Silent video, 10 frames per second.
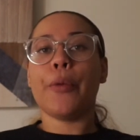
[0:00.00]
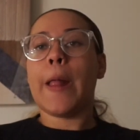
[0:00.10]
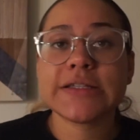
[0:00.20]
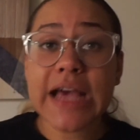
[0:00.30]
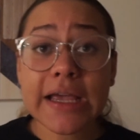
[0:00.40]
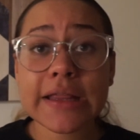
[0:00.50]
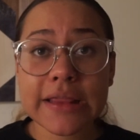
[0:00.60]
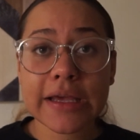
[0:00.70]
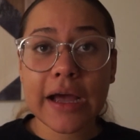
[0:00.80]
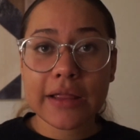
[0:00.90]
second
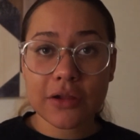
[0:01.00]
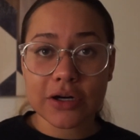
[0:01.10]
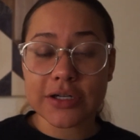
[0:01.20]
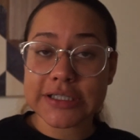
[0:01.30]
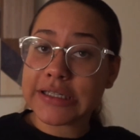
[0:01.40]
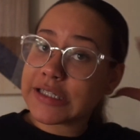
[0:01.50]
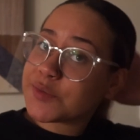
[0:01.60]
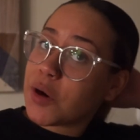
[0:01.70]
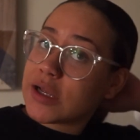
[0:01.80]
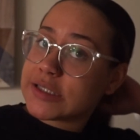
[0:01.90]
thing I learned in this
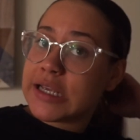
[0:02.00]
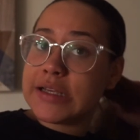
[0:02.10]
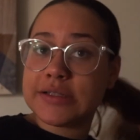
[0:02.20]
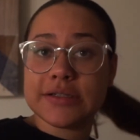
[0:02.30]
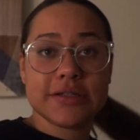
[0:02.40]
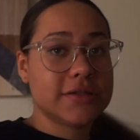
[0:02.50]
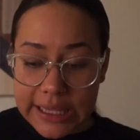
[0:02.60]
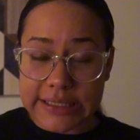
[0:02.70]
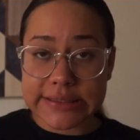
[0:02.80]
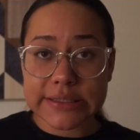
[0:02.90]
process
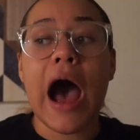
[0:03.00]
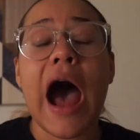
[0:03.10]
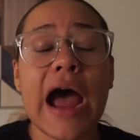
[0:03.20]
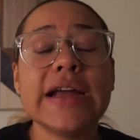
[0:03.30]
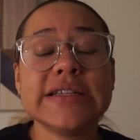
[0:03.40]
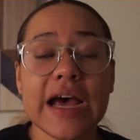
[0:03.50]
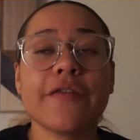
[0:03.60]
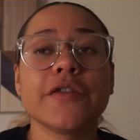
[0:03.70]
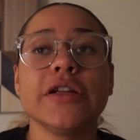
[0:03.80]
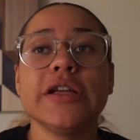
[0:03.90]
is I
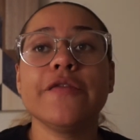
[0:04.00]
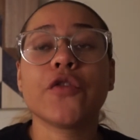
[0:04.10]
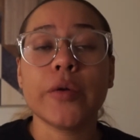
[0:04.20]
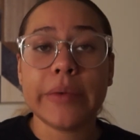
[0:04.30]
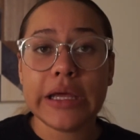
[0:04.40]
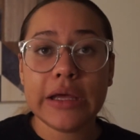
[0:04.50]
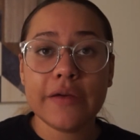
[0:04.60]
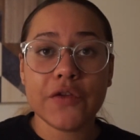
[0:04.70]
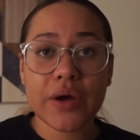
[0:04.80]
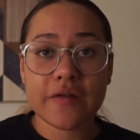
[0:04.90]
definitely, for me,
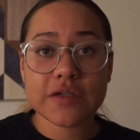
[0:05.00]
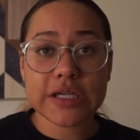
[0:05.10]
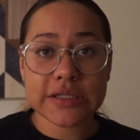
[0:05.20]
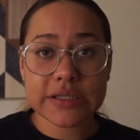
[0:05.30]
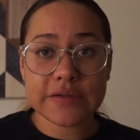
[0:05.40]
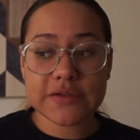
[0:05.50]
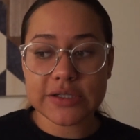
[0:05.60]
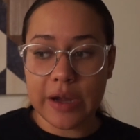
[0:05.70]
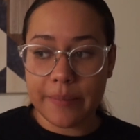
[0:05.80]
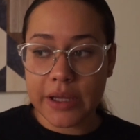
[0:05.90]
if you have a sensitive
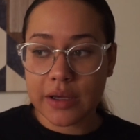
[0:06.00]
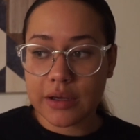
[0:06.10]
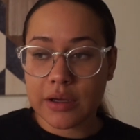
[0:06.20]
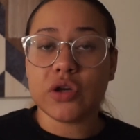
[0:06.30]
stomach,